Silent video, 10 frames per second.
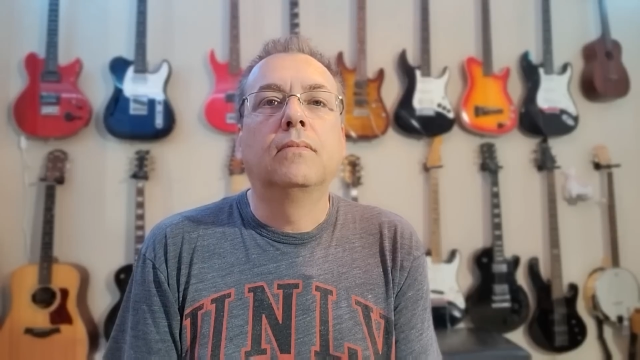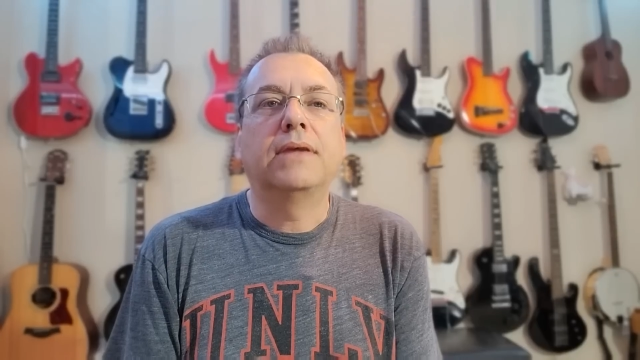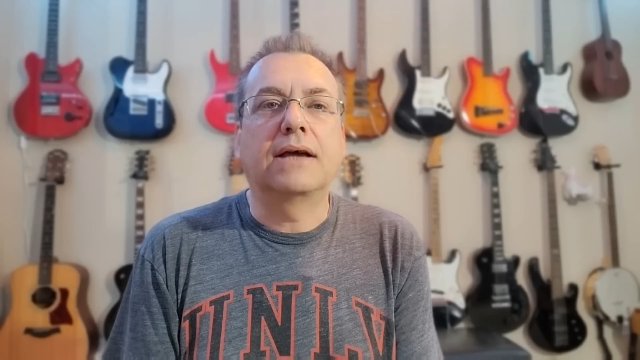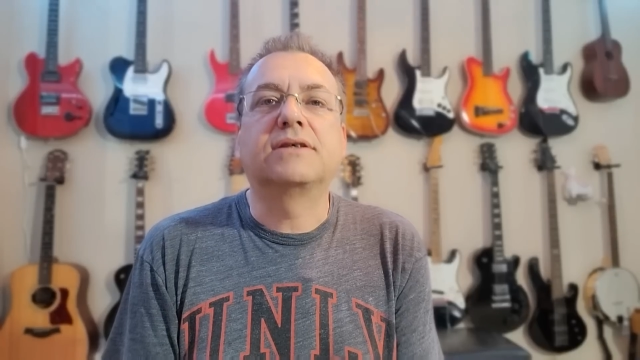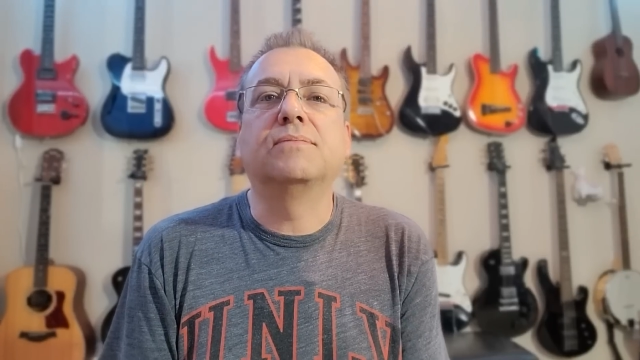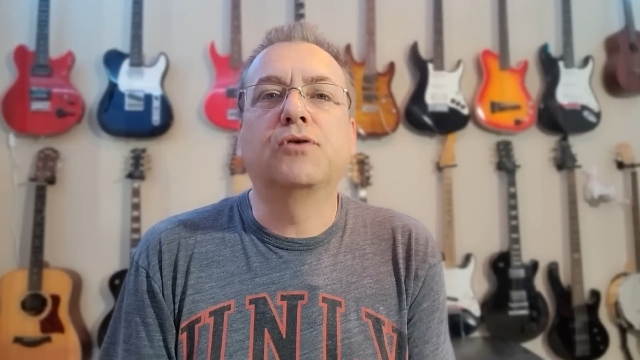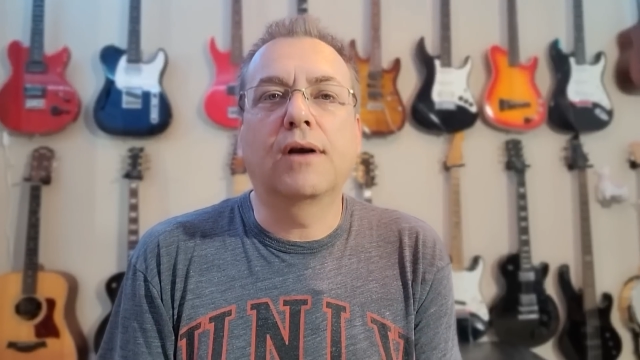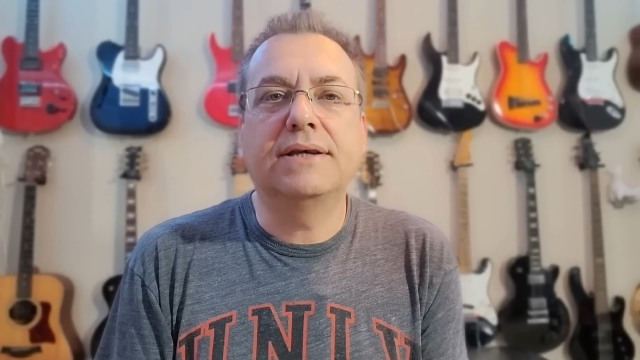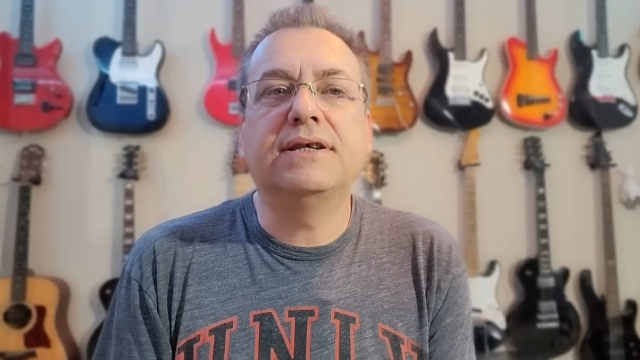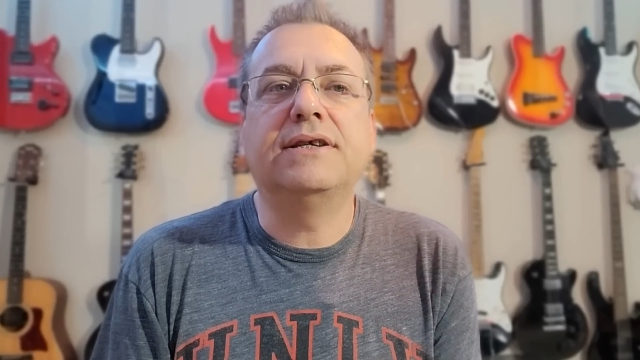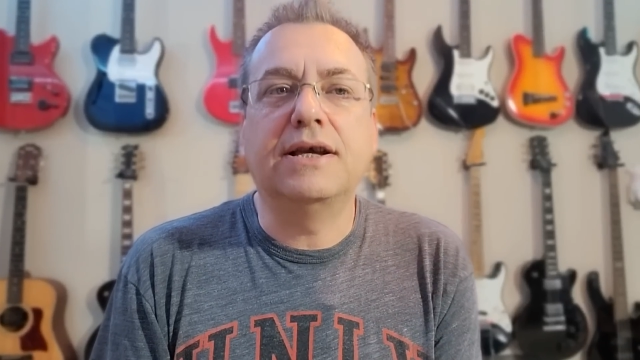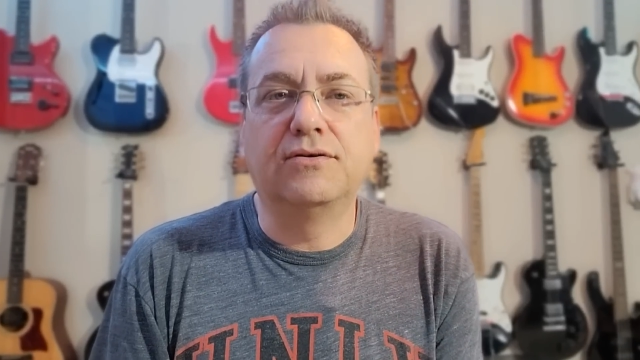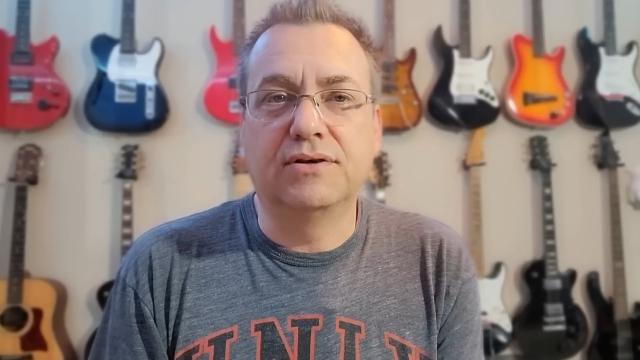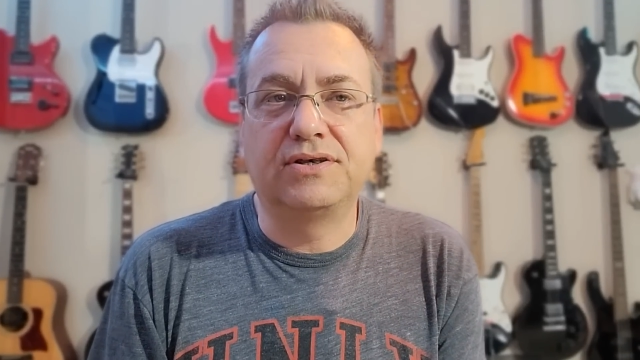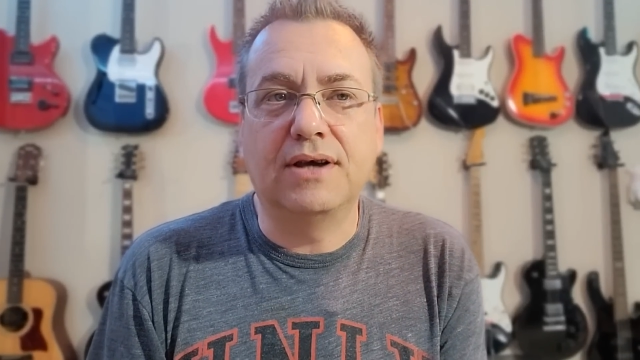That's some crazy
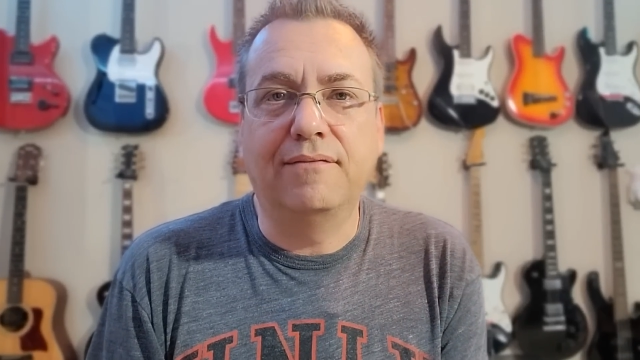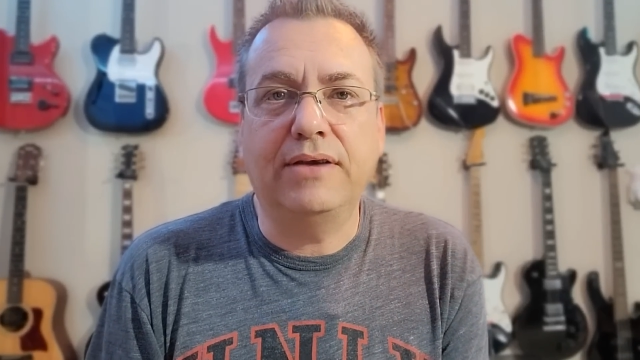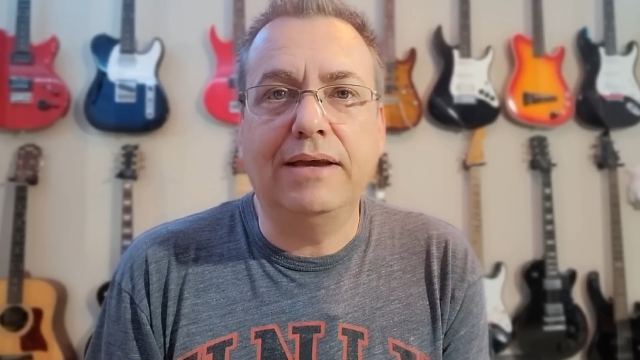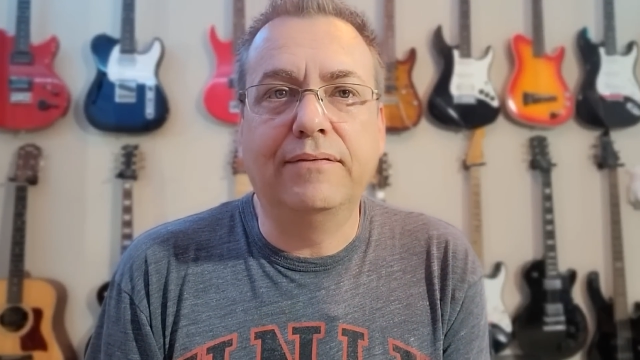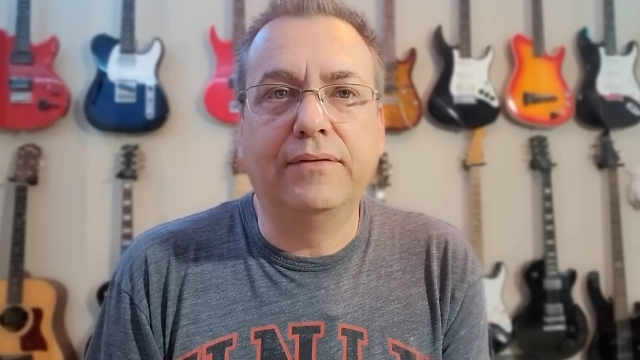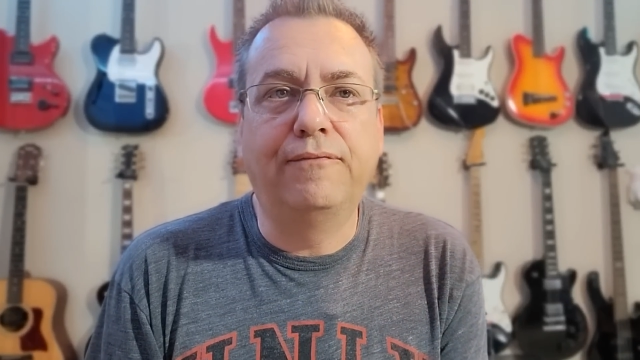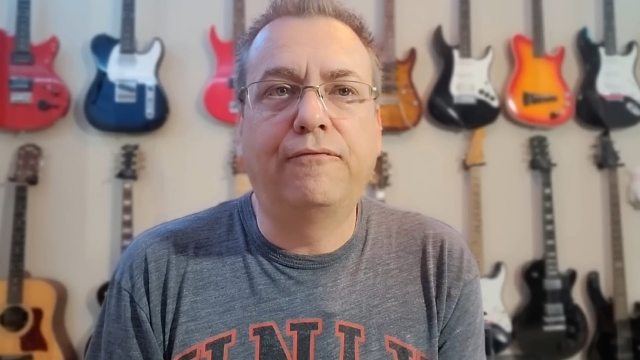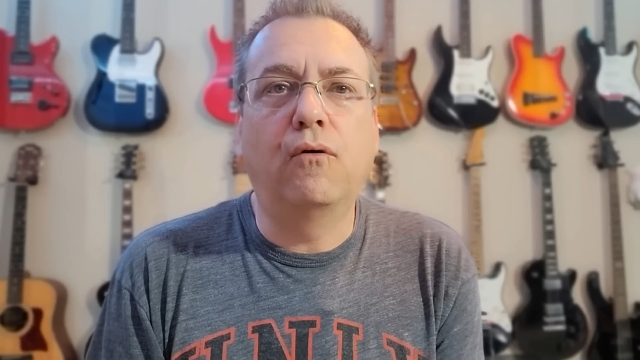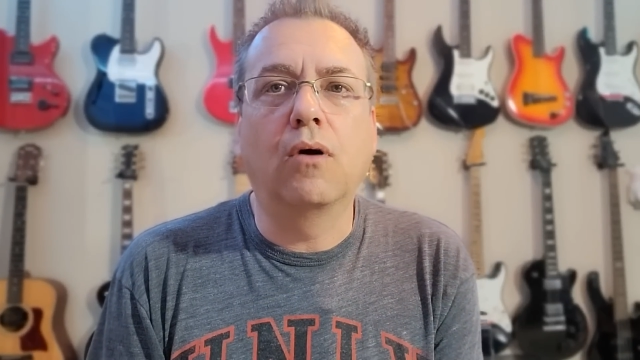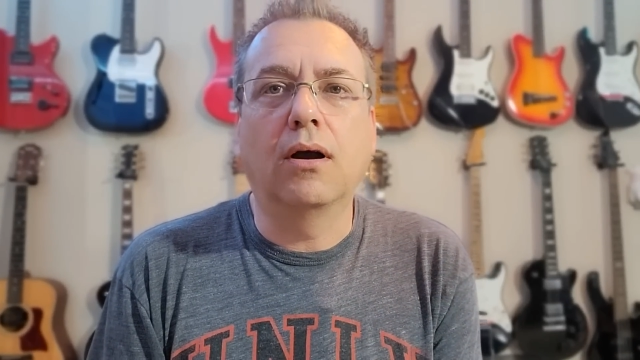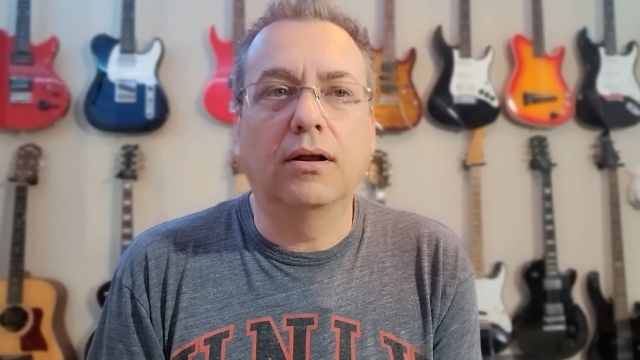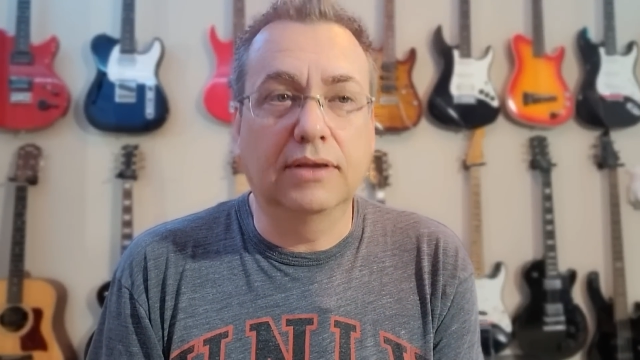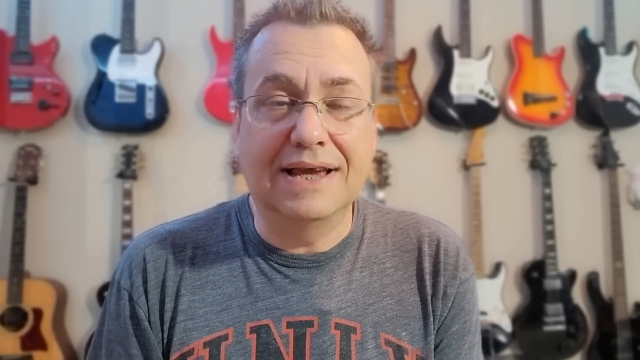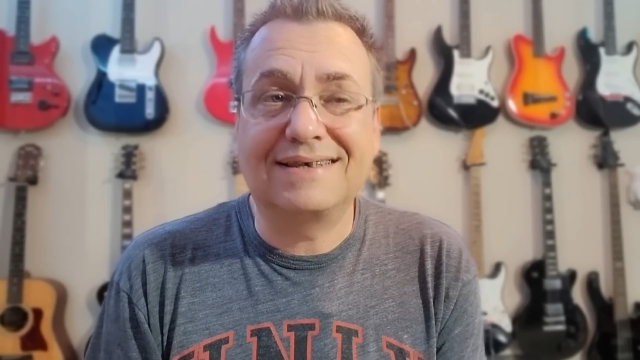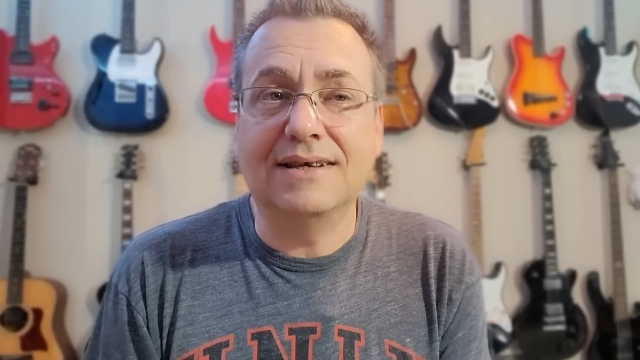dangerous stuff, even for a less